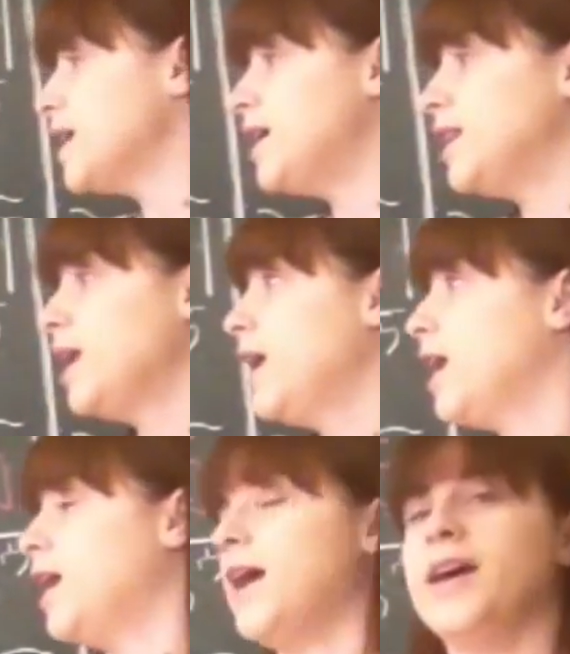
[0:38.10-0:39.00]
tell,
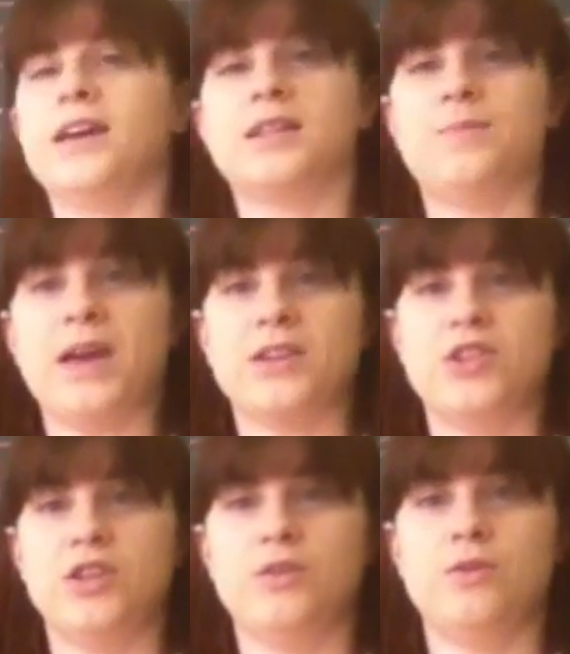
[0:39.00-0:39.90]
I expect
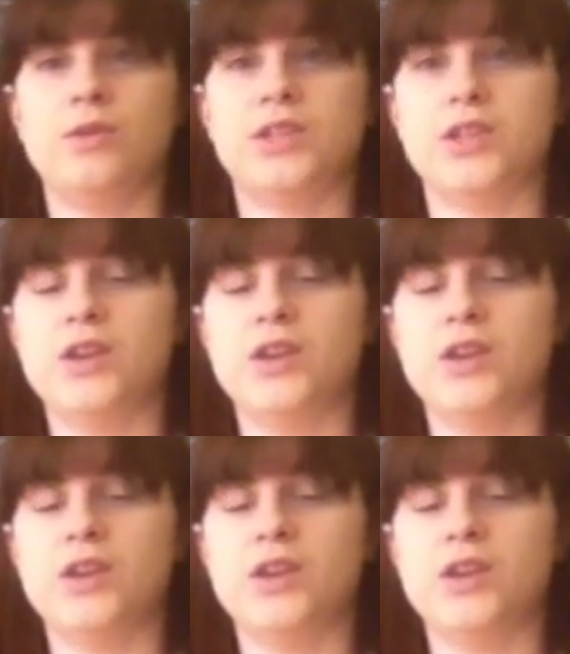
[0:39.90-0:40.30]
you to